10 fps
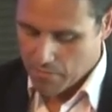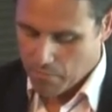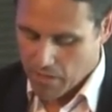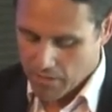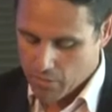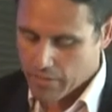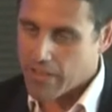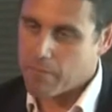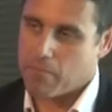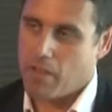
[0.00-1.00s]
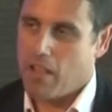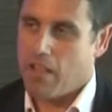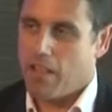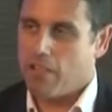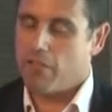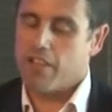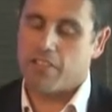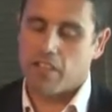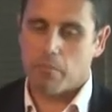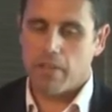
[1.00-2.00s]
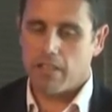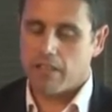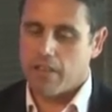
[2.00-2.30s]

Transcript: bilingual name, the reasoning being